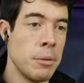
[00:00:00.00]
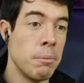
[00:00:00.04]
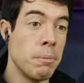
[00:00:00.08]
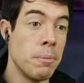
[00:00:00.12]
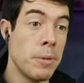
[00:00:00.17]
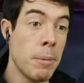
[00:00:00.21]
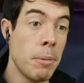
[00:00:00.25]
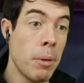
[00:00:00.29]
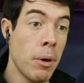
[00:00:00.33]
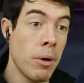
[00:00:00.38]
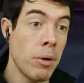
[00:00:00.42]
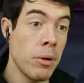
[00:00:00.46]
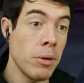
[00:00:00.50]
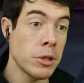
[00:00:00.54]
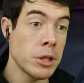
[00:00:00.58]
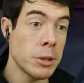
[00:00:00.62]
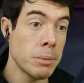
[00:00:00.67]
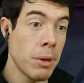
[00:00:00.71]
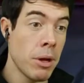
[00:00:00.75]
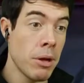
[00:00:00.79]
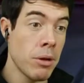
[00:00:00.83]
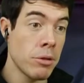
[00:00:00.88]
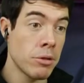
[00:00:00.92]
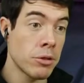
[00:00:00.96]
The balls,
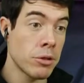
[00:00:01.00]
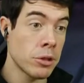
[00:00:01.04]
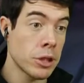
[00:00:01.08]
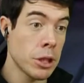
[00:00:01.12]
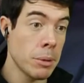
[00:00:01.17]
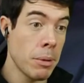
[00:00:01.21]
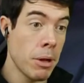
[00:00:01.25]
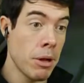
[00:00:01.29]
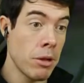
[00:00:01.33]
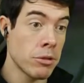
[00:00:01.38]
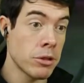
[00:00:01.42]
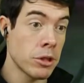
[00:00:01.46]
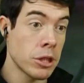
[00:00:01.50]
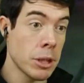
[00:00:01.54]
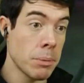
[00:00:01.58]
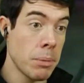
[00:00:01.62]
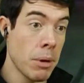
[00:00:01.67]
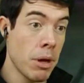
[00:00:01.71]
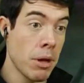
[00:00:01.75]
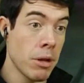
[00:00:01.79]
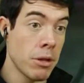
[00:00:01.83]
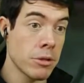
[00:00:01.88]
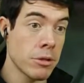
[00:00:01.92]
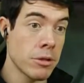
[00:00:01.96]
the balls, up the balls, up the
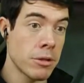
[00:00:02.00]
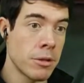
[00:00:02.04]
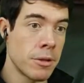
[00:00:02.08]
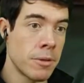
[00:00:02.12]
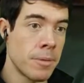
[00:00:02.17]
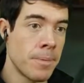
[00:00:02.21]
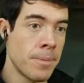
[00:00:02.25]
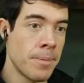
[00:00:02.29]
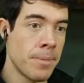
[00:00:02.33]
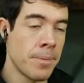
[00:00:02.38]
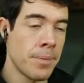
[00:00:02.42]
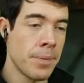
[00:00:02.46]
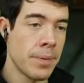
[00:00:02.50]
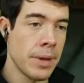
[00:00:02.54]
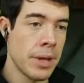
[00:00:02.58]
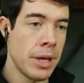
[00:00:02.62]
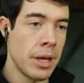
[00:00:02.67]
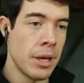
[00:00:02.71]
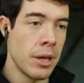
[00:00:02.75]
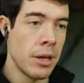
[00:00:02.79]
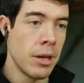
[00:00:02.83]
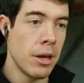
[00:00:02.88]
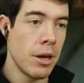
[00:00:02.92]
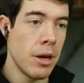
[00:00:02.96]
balls.
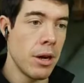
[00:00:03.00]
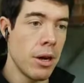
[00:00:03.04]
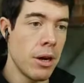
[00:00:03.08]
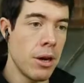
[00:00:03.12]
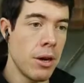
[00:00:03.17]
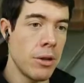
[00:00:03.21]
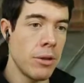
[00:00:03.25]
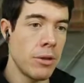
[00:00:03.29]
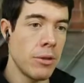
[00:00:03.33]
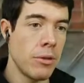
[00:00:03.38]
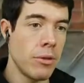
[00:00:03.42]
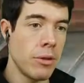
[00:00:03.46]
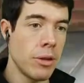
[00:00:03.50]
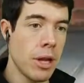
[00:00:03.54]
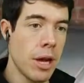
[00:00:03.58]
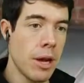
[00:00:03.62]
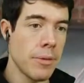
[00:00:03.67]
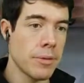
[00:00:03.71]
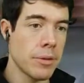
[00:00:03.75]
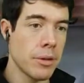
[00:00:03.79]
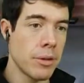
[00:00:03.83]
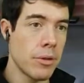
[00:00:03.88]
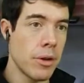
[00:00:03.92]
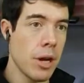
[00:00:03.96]
Oh, and all
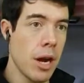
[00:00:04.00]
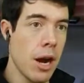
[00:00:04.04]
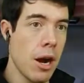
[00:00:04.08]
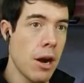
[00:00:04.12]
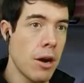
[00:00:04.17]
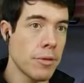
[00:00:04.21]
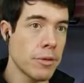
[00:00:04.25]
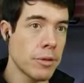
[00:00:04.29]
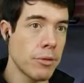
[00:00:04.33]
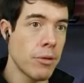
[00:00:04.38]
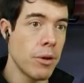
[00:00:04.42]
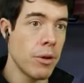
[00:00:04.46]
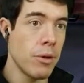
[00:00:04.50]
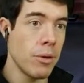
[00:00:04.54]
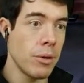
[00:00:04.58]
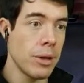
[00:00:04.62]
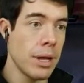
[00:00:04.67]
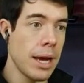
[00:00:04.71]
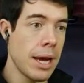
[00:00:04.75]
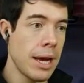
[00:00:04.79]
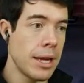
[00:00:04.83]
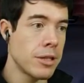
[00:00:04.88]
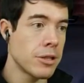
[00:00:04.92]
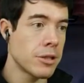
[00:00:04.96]
after after all
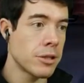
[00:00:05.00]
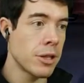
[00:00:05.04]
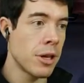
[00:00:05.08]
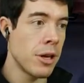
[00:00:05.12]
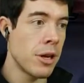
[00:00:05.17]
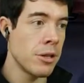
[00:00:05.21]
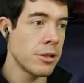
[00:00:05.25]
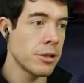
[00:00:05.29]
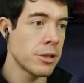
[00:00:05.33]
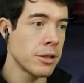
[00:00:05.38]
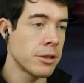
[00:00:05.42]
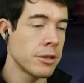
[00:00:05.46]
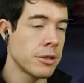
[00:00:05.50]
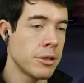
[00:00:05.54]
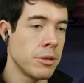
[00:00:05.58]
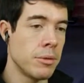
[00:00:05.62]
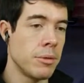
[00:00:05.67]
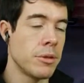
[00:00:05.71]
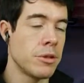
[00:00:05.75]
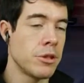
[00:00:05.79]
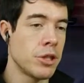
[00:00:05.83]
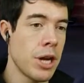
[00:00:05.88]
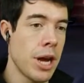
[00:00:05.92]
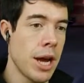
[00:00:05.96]
that, it's turned
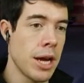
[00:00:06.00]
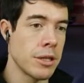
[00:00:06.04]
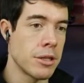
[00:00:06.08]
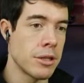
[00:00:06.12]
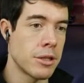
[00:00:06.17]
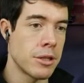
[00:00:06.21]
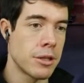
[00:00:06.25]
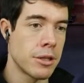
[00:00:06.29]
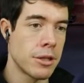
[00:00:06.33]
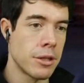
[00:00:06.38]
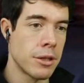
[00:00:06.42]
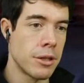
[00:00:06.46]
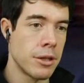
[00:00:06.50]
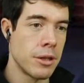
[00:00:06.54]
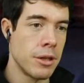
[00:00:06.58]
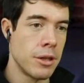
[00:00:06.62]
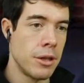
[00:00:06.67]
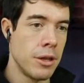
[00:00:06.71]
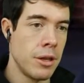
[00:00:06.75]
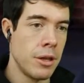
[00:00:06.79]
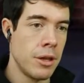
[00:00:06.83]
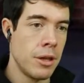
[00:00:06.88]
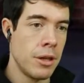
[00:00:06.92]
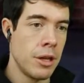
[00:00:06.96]
into a chest,
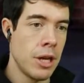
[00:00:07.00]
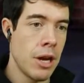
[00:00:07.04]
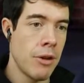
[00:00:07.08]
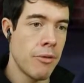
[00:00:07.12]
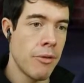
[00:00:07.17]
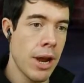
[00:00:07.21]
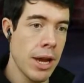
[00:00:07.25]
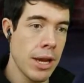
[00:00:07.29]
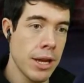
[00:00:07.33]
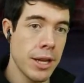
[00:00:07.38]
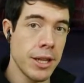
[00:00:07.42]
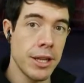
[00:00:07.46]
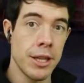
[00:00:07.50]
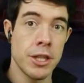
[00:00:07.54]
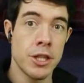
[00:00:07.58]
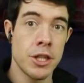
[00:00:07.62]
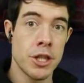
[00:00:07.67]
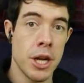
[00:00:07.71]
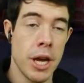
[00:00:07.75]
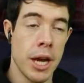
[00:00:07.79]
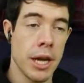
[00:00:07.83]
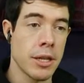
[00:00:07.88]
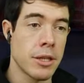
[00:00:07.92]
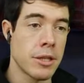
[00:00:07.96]
a regular
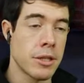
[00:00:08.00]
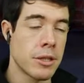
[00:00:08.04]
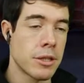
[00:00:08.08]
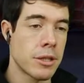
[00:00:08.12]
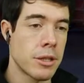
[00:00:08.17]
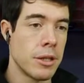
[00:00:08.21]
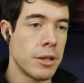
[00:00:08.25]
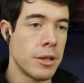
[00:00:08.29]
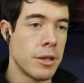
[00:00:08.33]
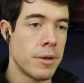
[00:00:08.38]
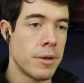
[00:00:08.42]
chest.